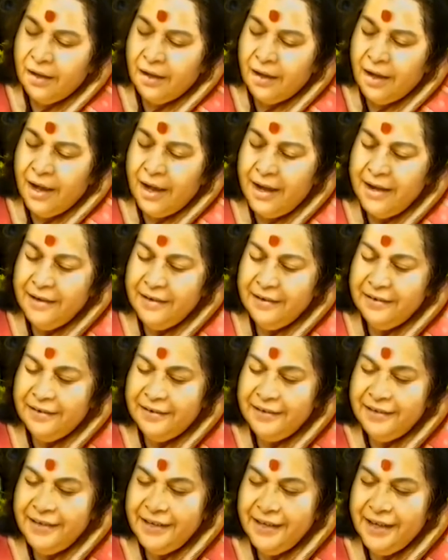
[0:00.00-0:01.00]
And
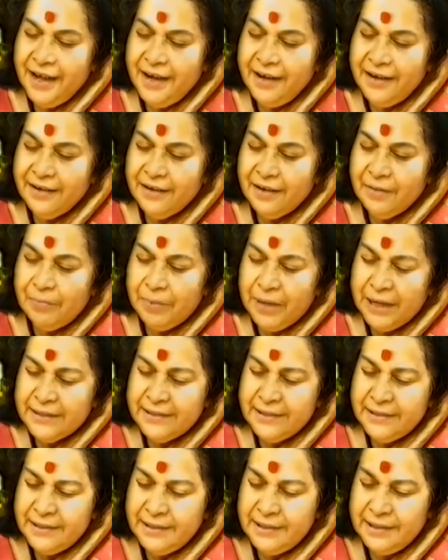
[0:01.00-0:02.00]
he had a
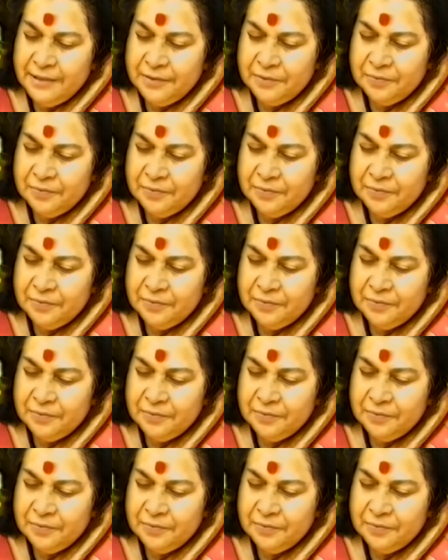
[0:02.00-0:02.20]
capacity